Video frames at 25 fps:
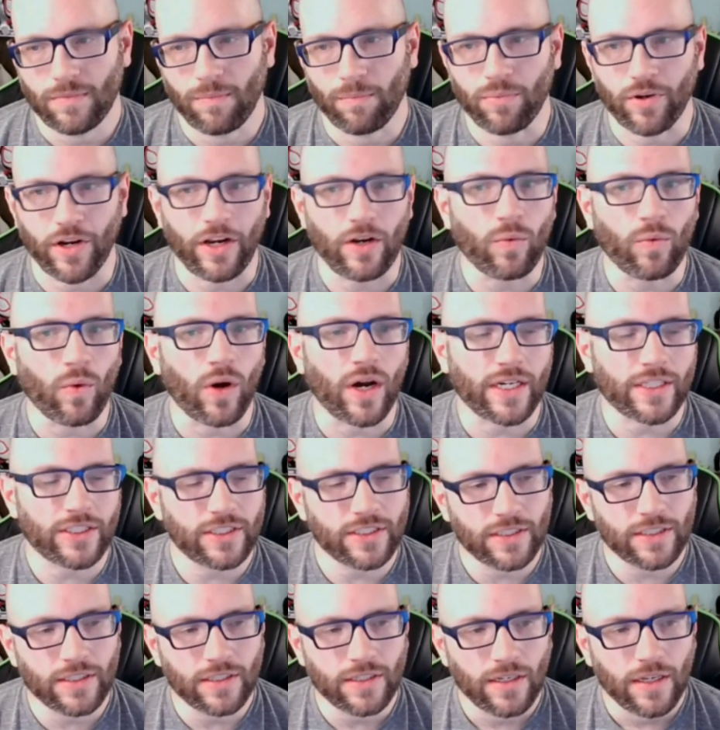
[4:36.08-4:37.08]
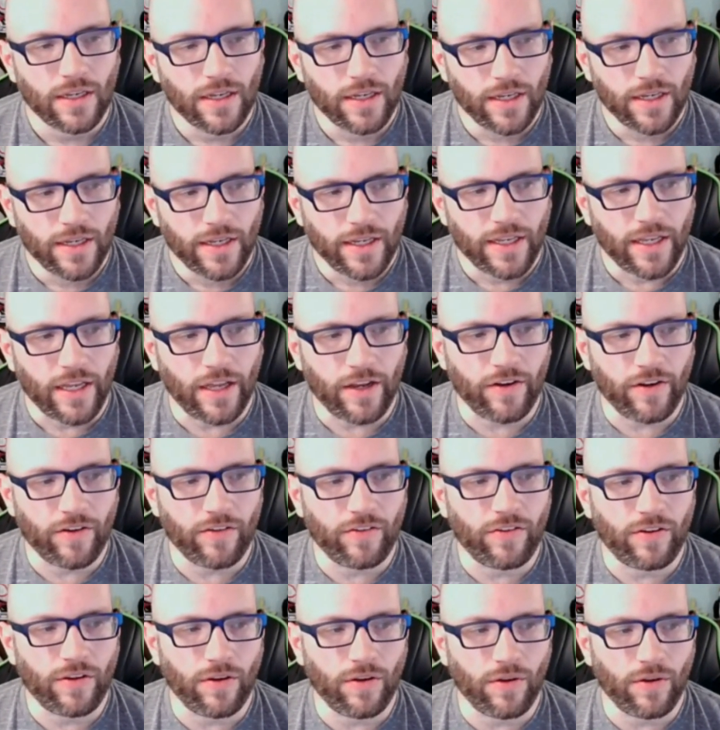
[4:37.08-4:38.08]
brainwashed
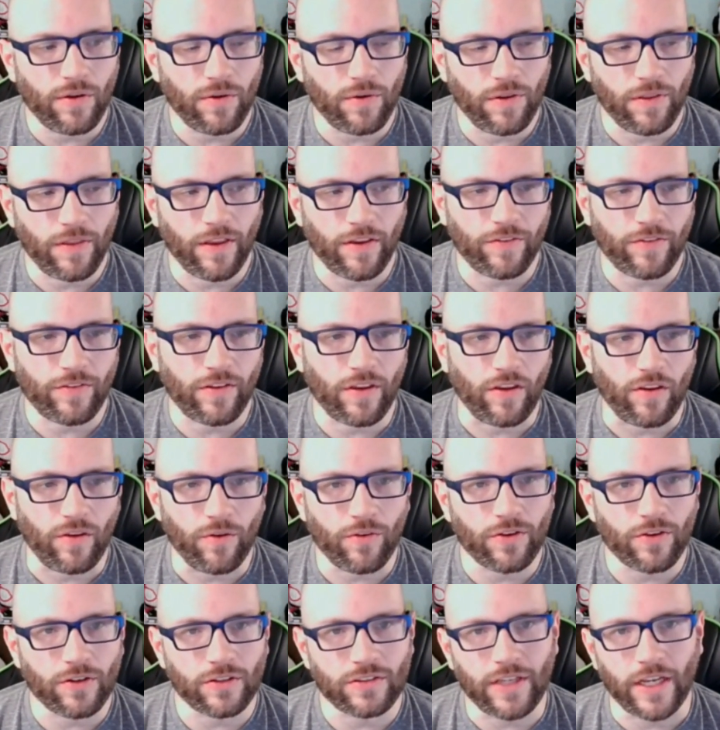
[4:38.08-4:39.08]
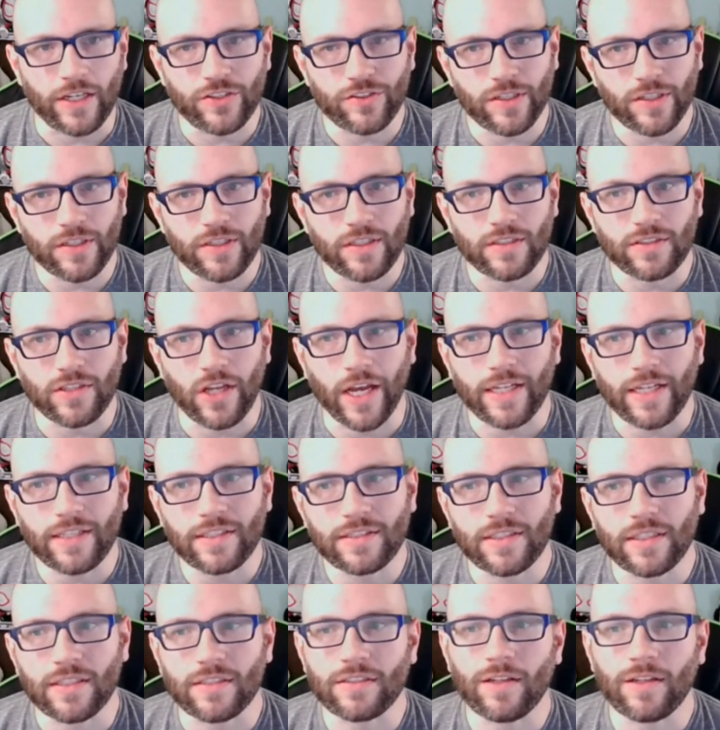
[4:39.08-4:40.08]
into this user-centric design
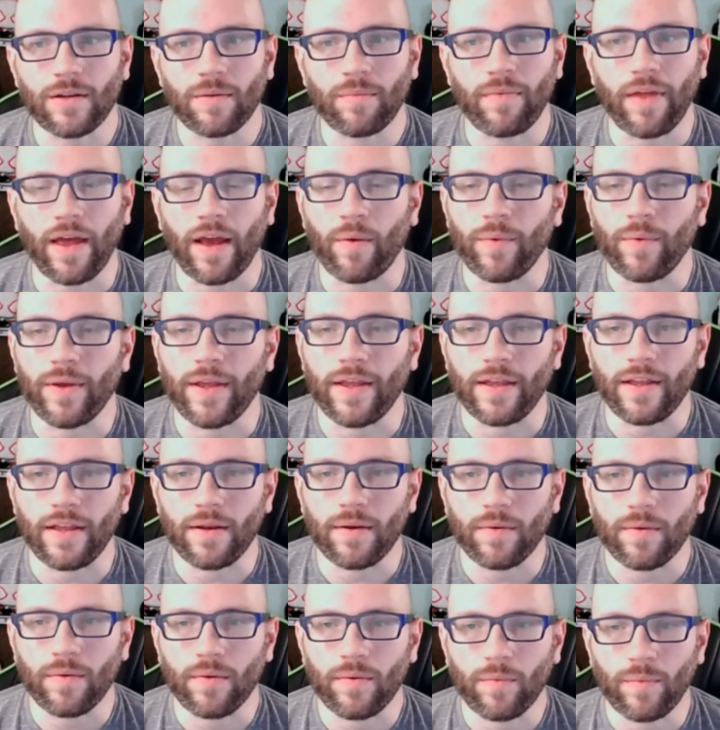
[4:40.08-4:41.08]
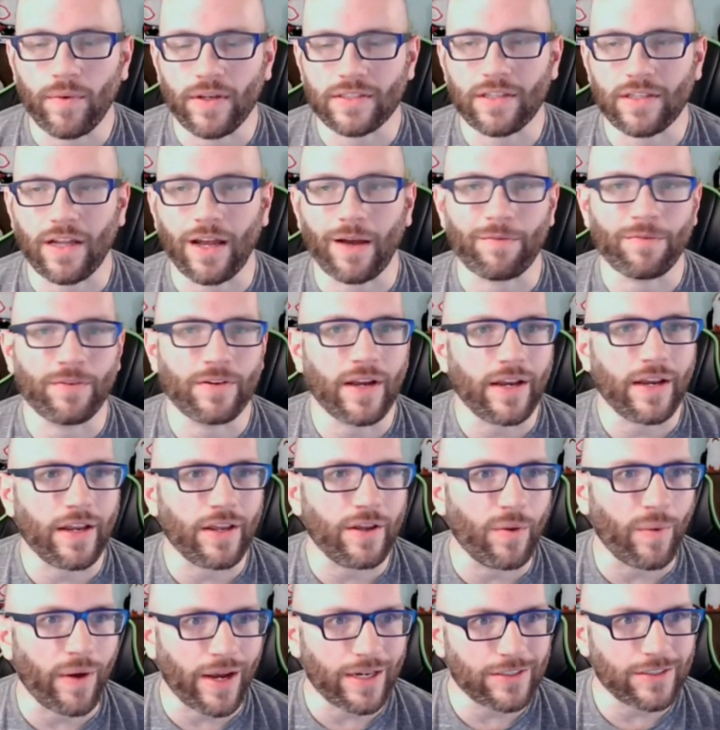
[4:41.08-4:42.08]
system that we stop
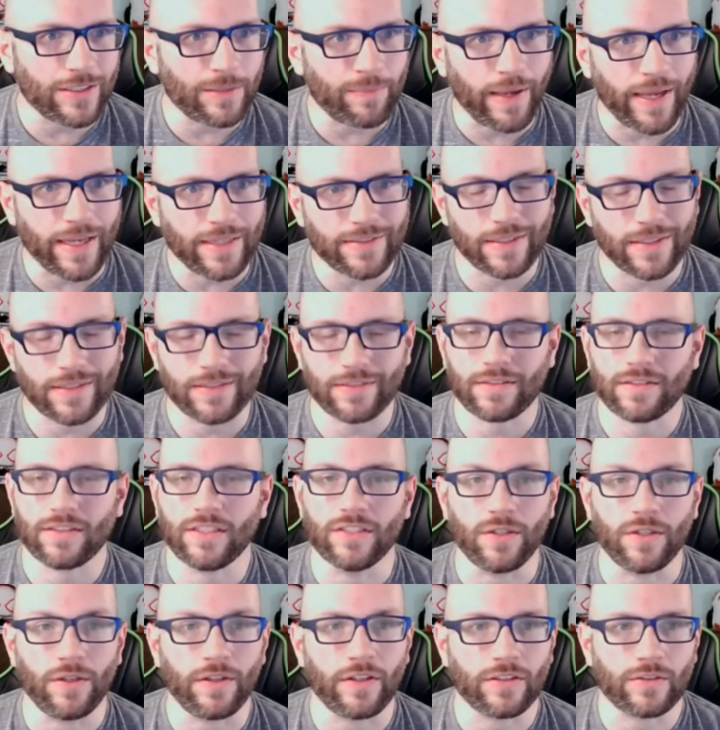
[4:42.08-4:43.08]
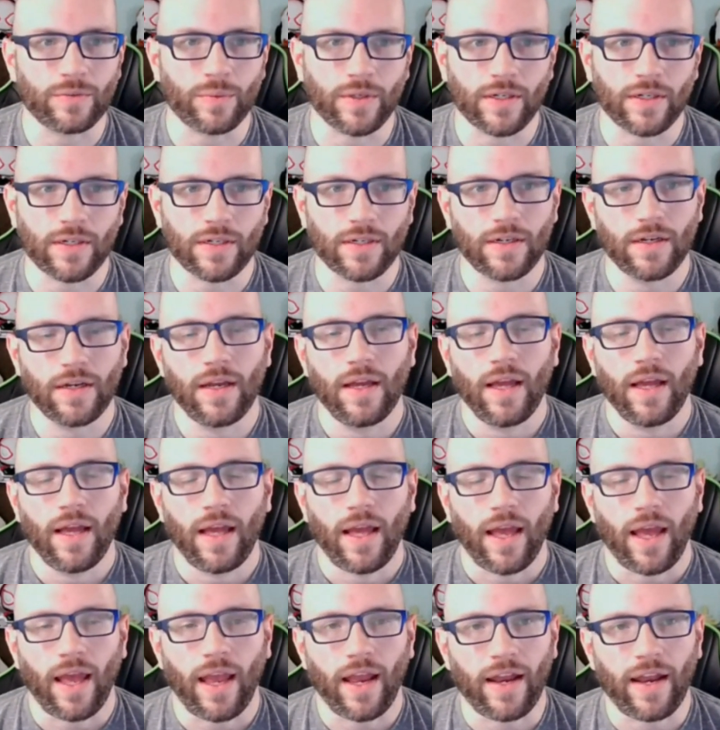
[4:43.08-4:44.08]
forgetting who actually pays us to do this work,
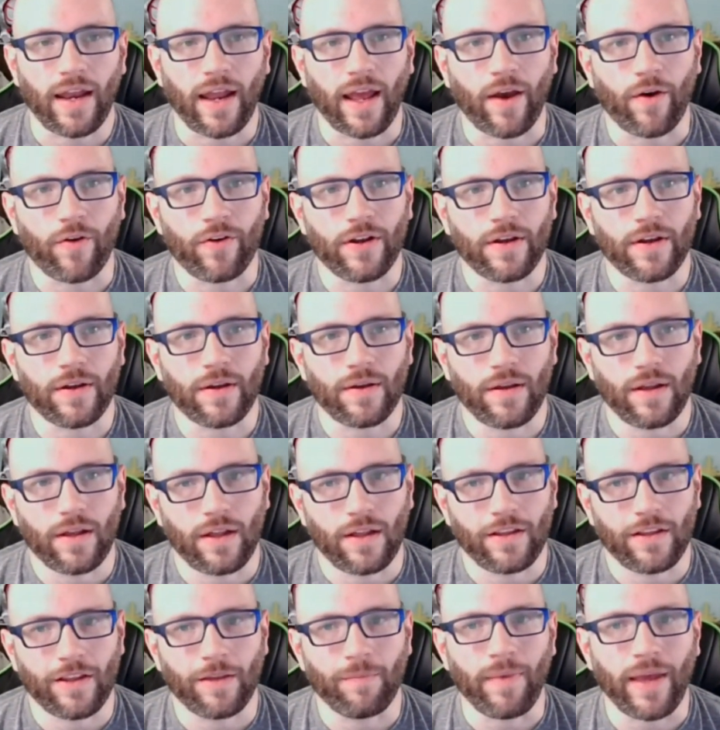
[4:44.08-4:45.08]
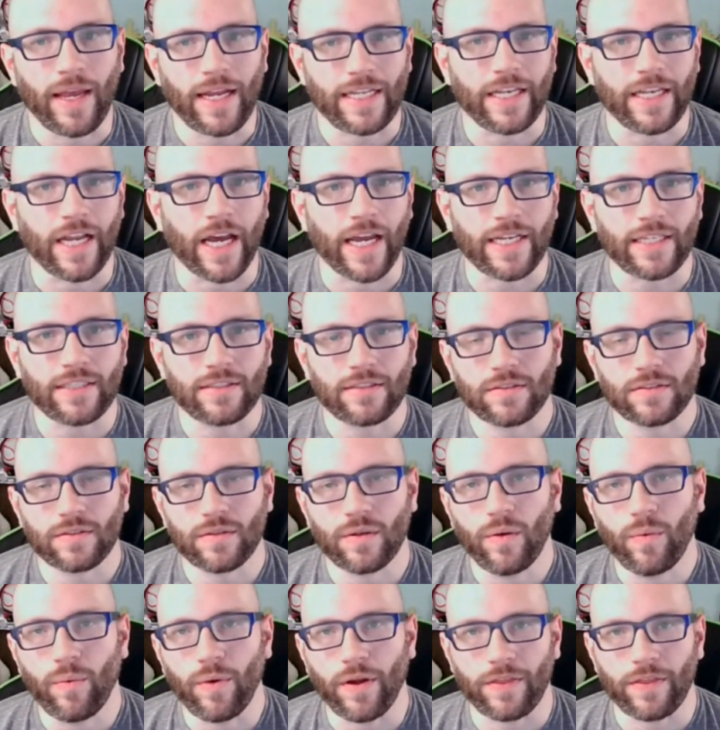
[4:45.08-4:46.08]
and how to make nice
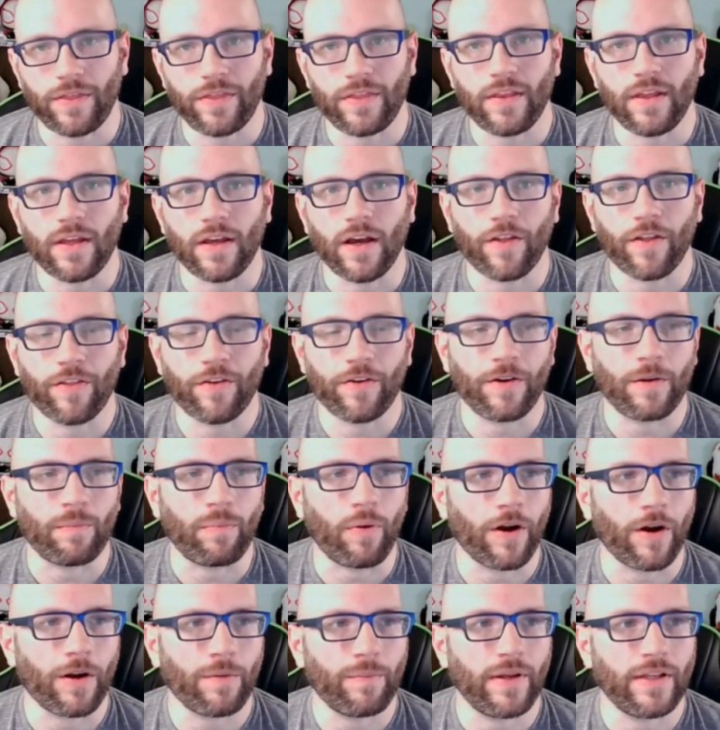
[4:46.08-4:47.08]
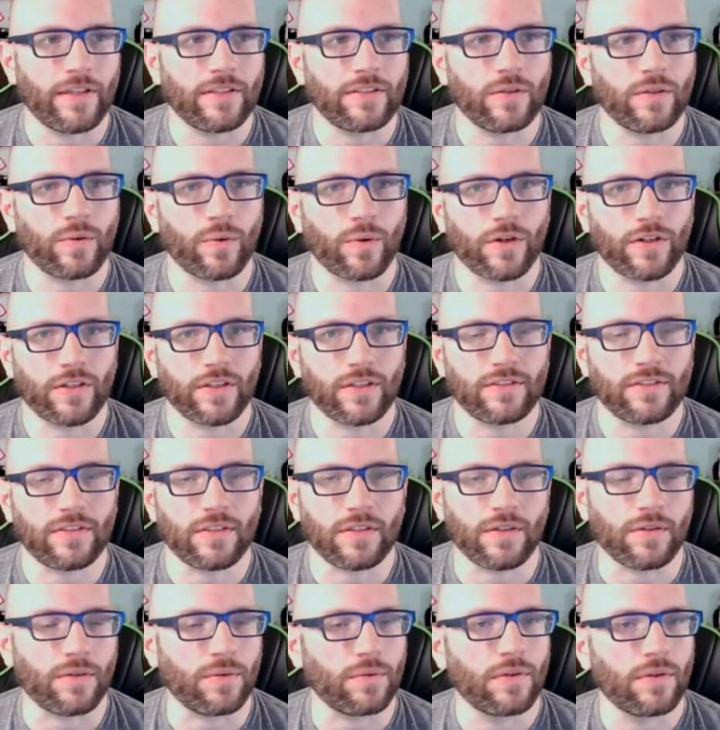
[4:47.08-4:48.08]
with the other departments in order
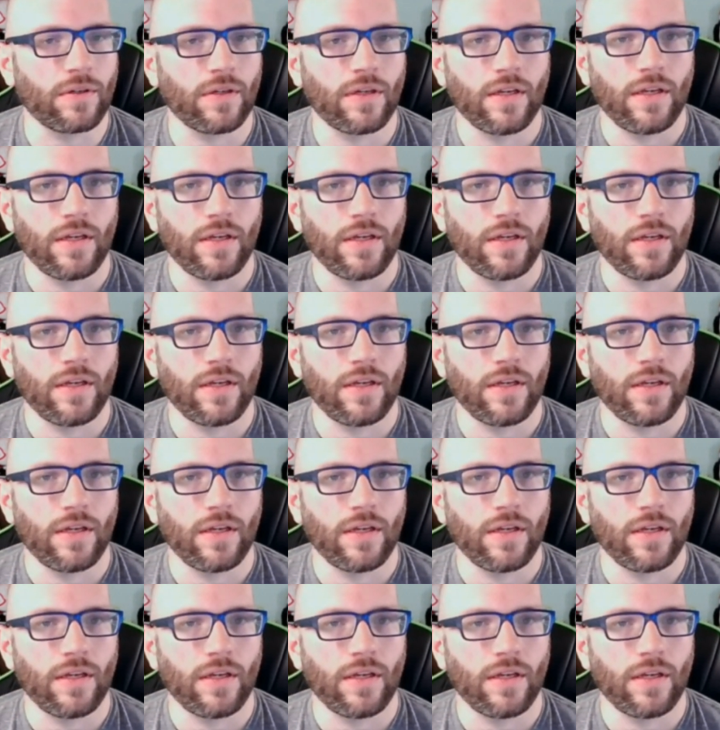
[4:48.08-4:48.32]
to